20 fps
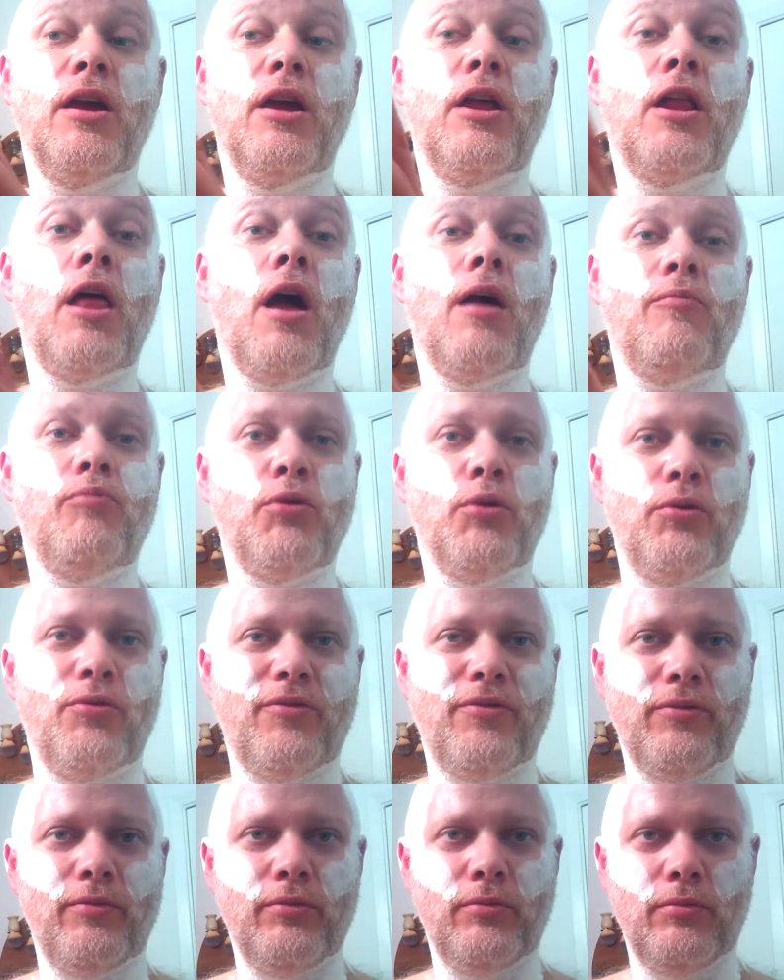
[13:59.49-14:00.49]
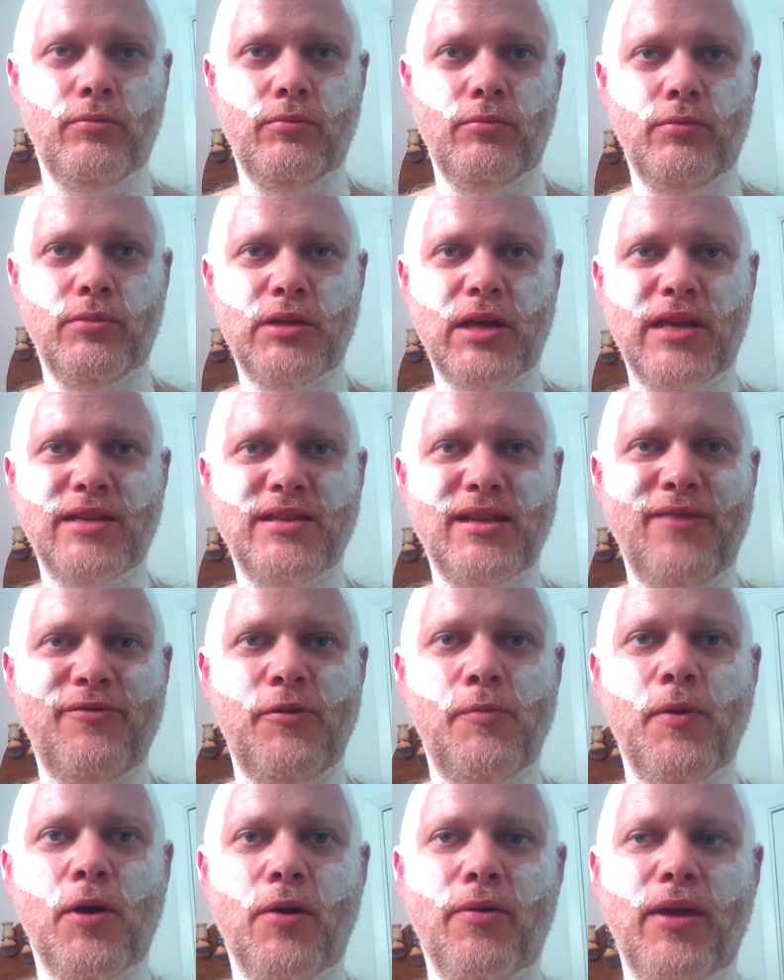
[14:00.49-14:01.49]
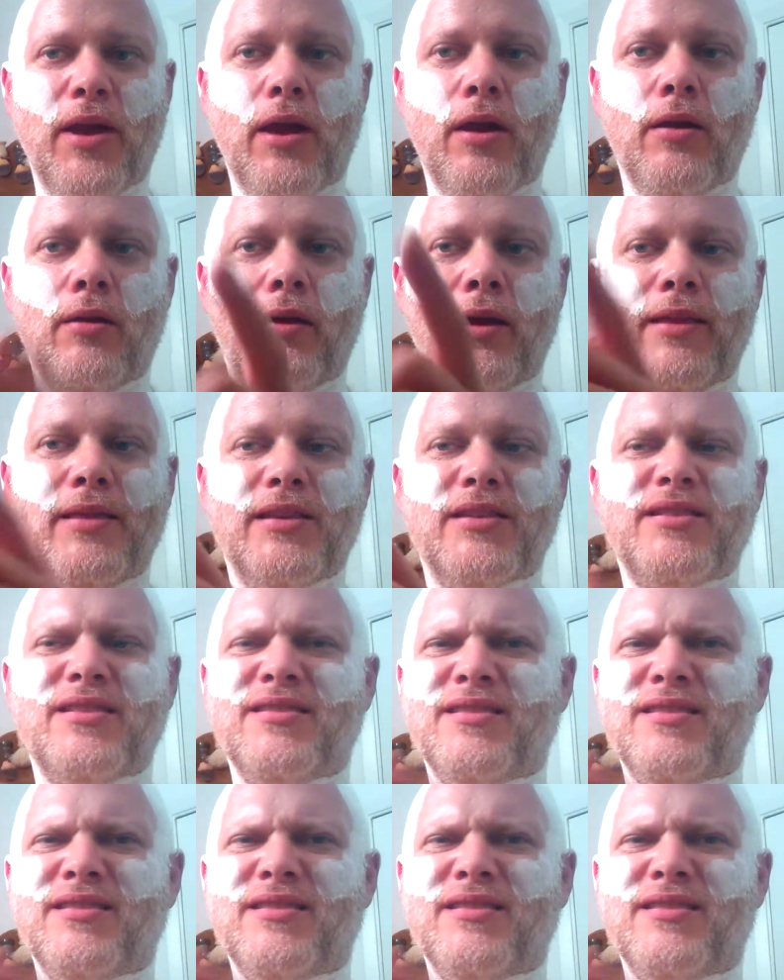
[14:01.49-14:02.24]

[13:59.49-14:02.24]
Clog Pruf. It's got a safety bar there, and this